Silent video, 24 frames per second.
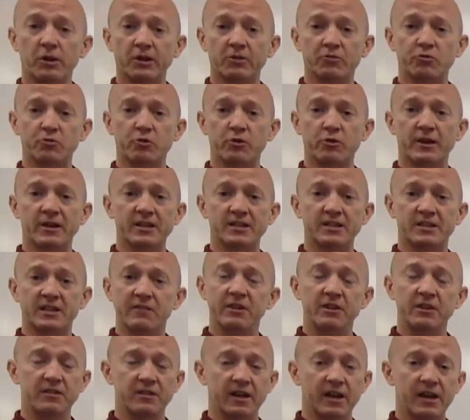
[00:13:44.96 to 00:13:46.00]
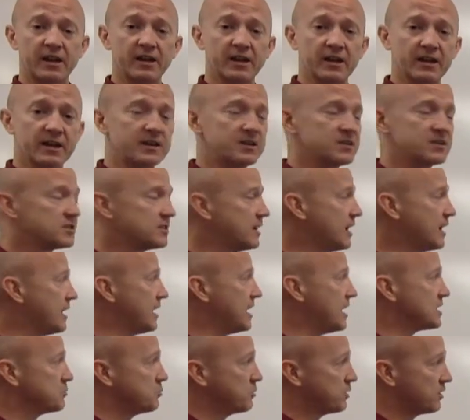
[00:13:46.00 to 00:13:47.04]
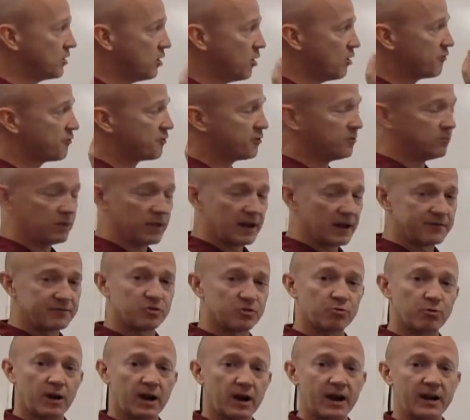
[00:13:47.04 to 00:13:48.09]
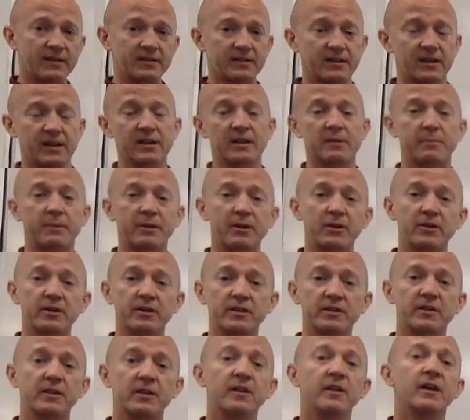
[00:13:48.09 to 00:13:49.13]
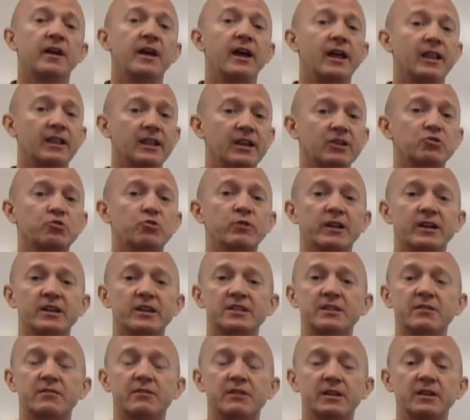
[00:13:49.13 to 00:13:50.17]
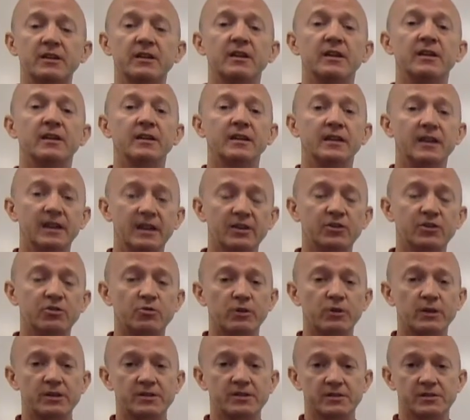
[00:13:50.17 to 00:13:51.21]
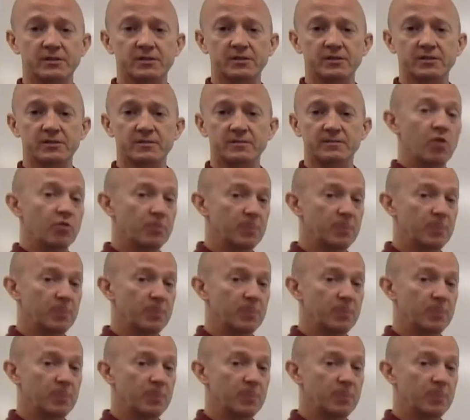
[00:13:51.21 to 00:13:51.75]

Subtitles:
electronegativity then is that as we go from left to right in a period, electronegativity increases.